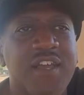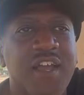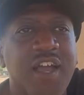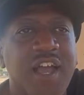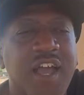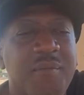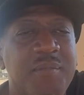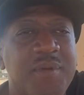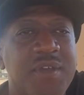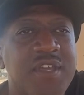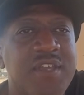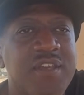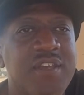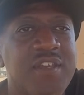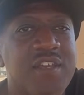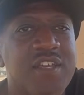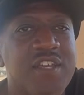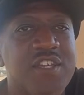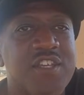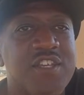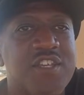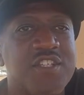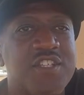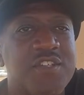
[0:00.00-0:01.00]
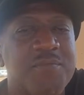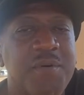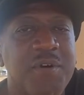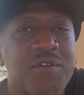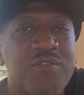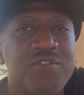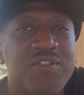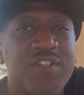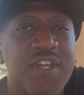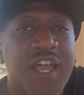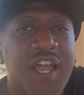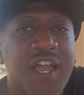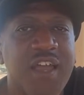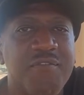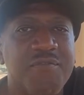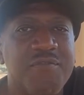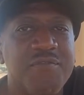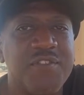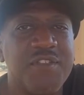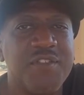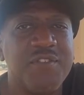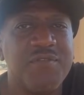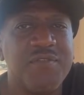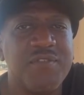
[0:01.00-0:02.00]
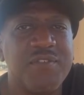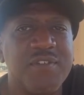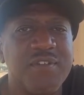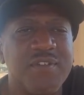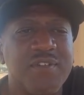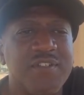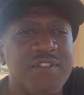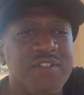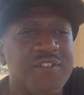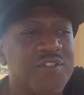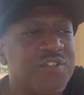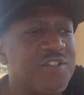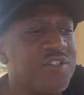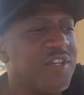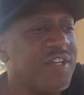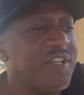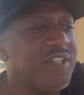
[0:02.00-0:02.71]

I mean, you're supposed to have your